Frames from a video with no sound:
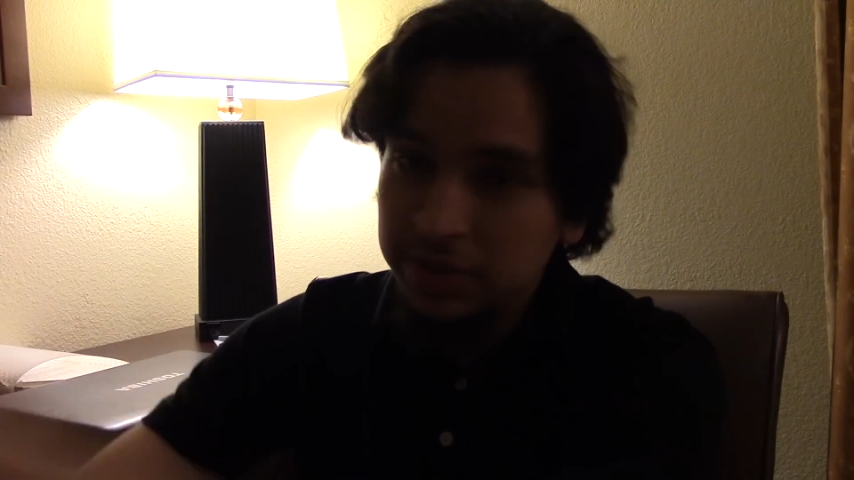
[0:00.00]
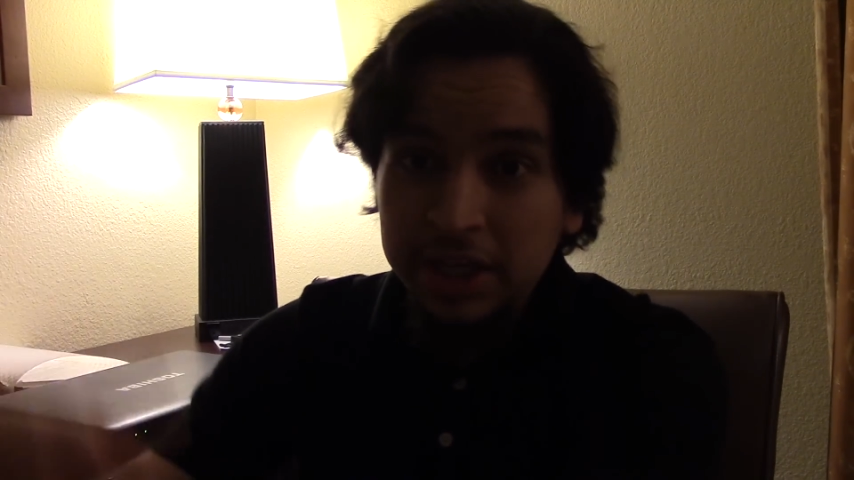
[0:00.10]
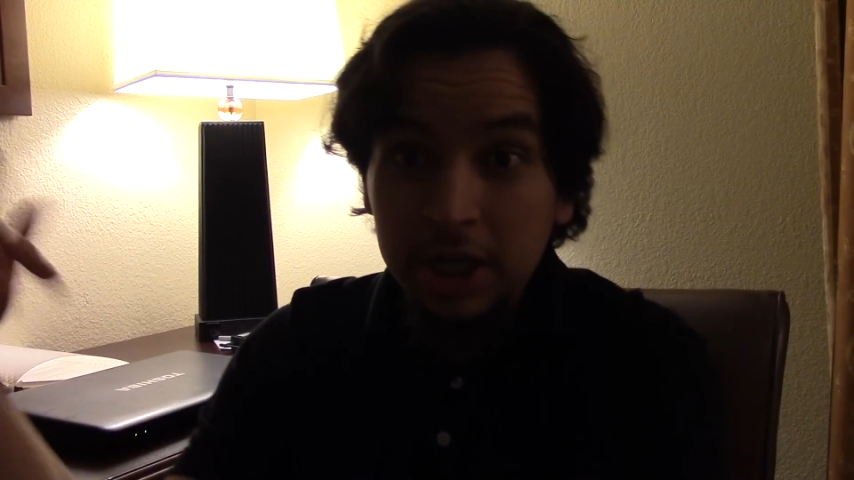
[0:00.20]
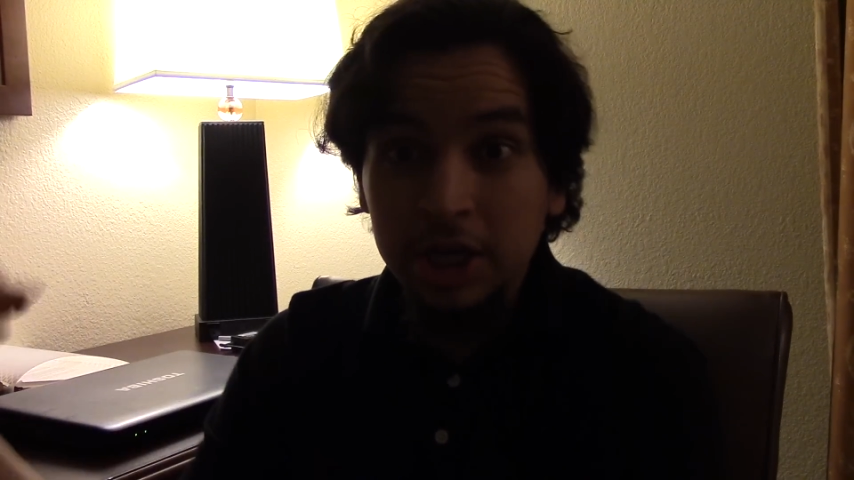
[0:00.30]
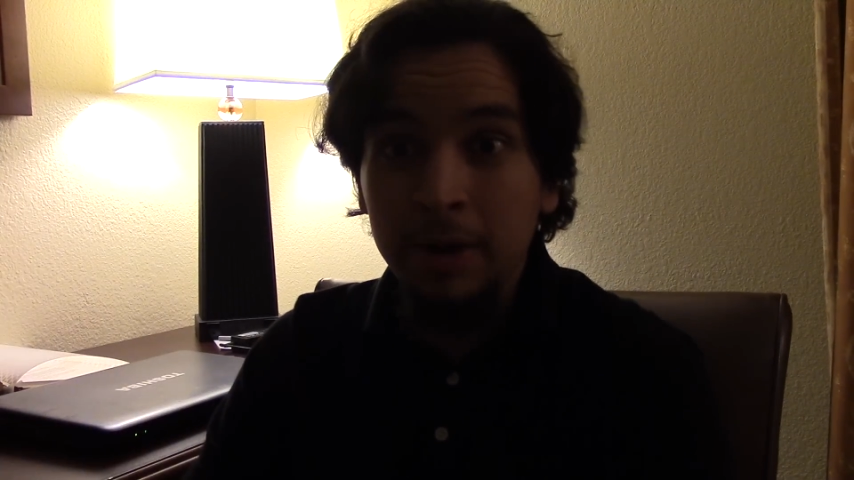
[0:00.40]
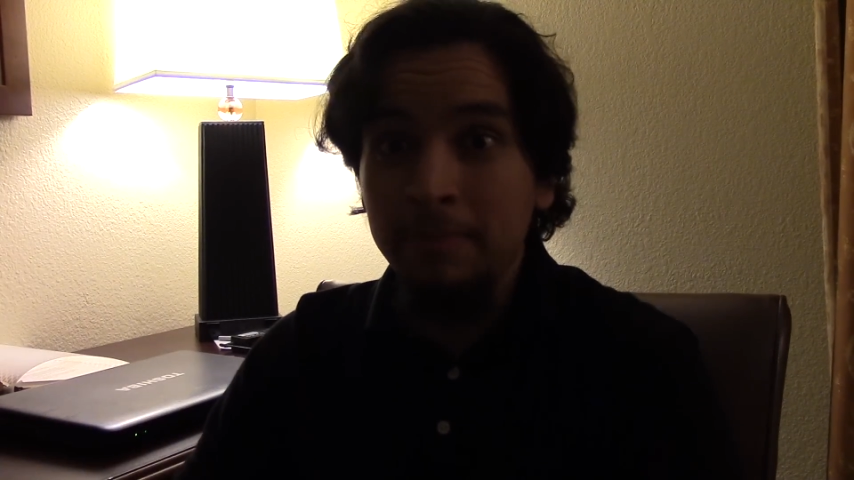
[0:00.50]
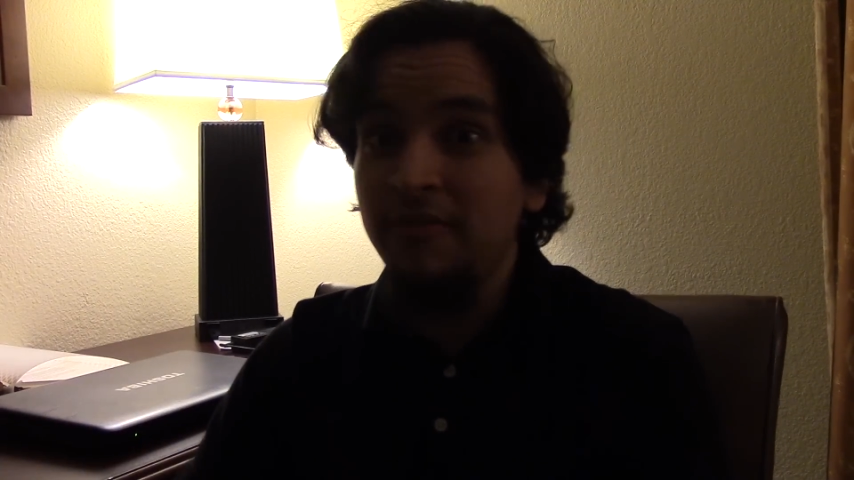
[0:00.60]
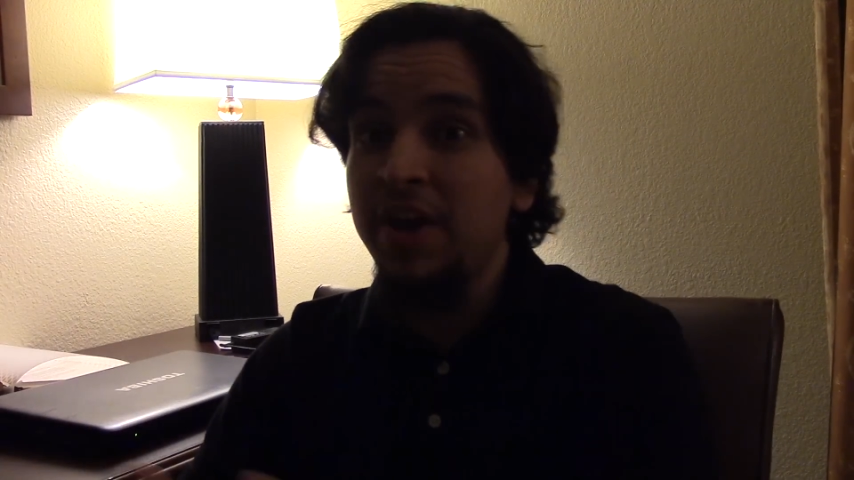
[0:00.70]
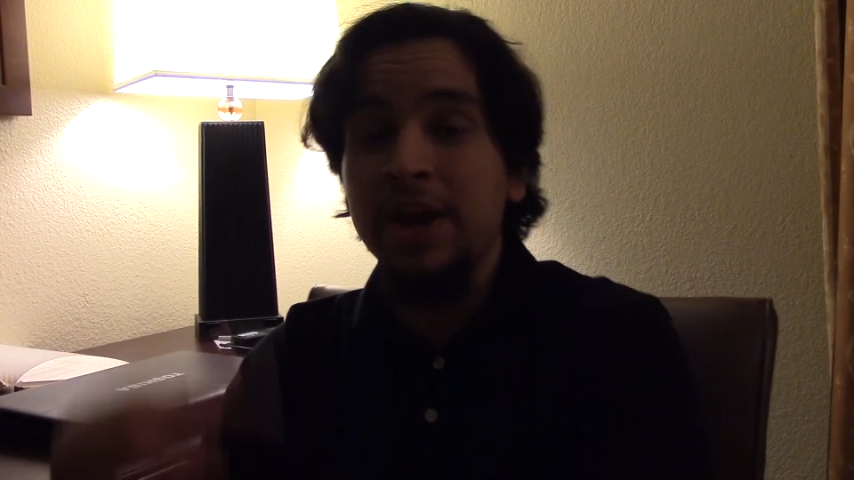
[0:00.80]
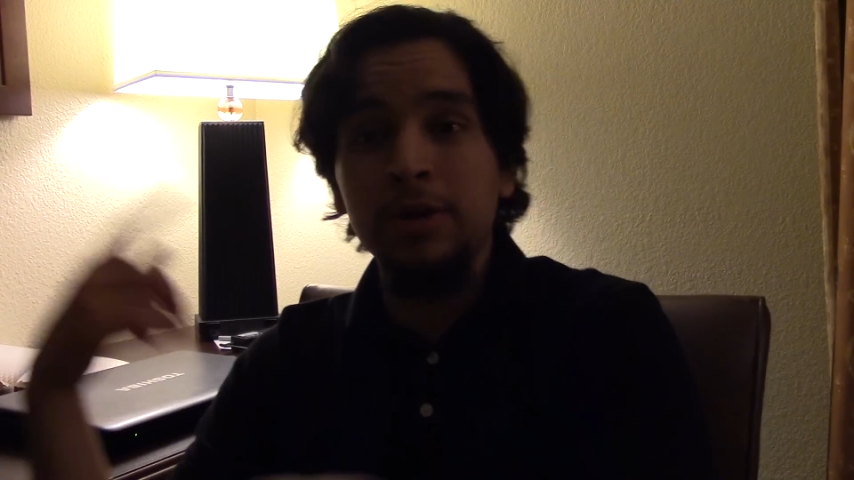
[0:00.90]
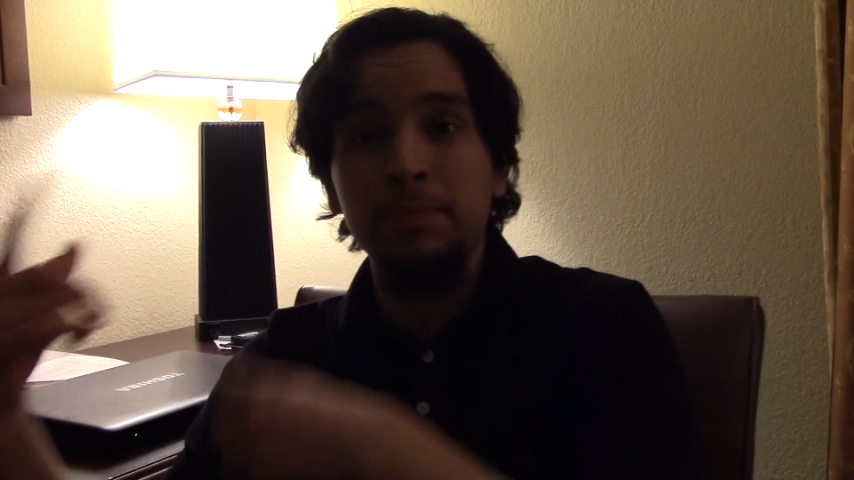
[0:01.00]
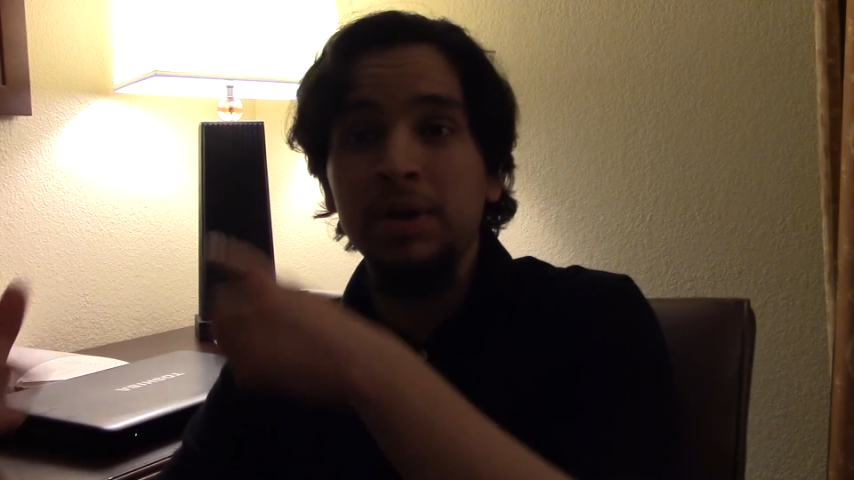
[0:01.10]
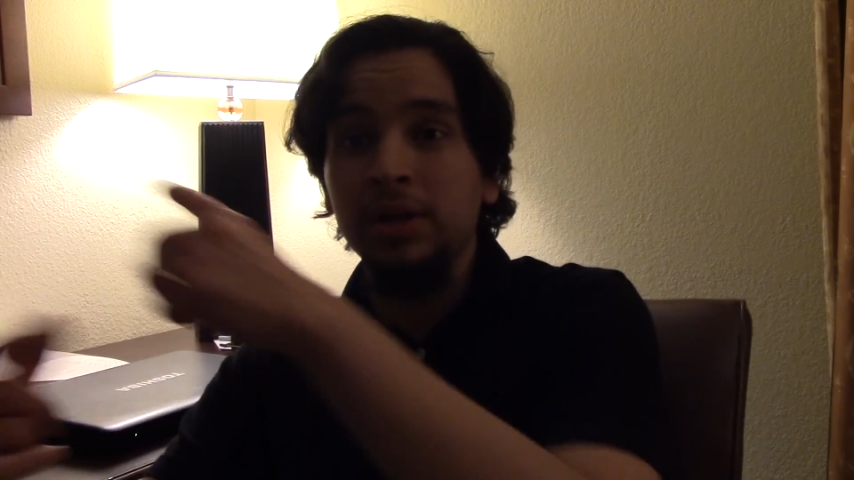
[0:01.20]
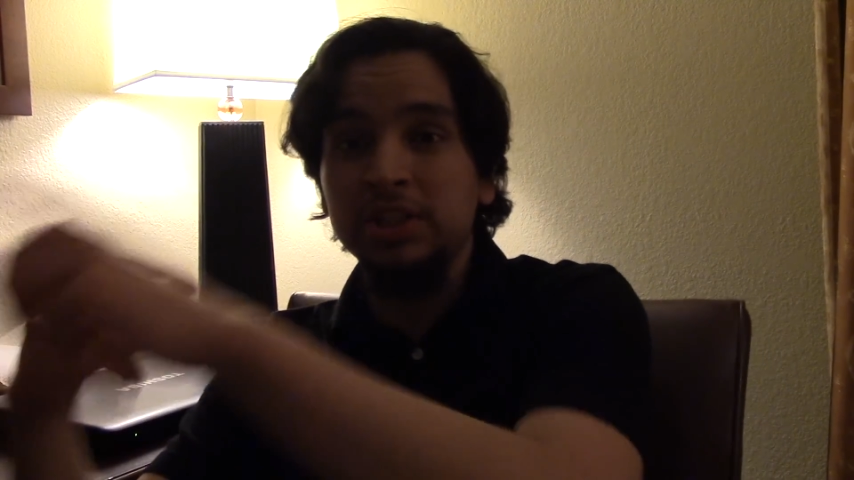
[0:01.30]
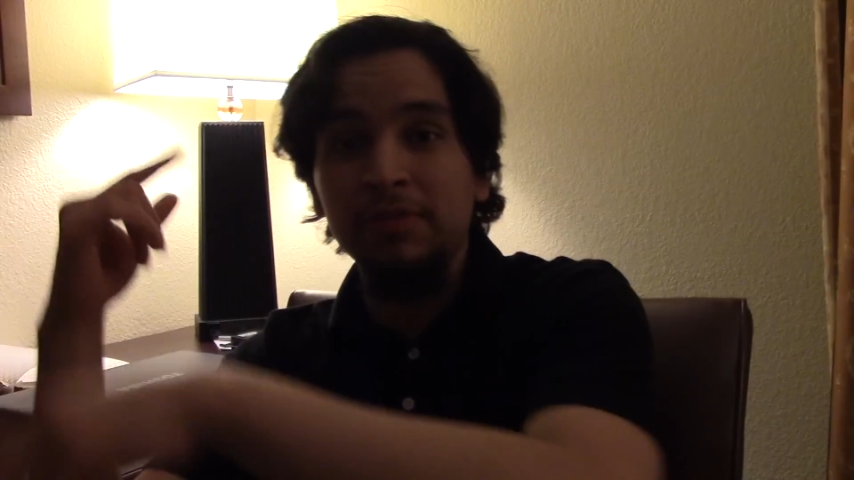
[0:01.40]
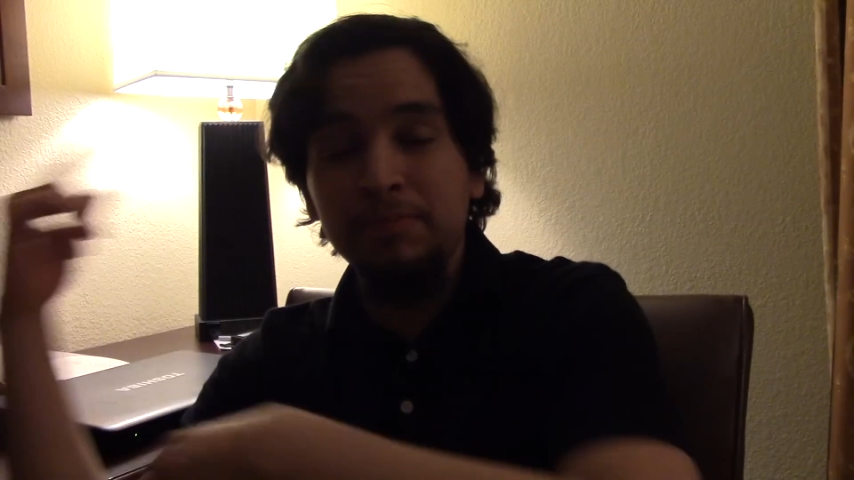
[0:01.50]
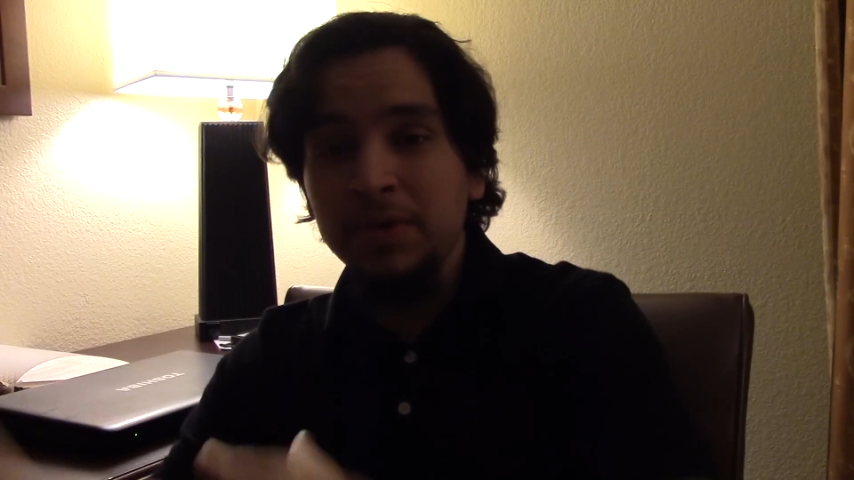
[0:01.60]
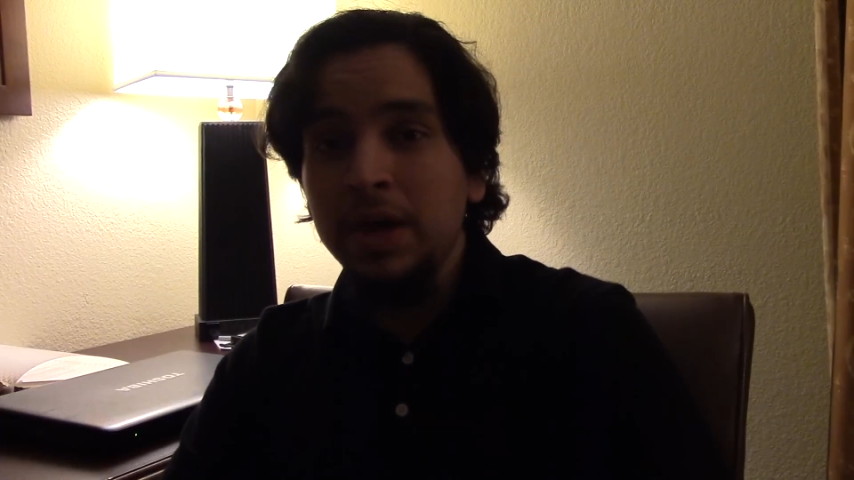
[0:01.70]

It was like a conveyor belt of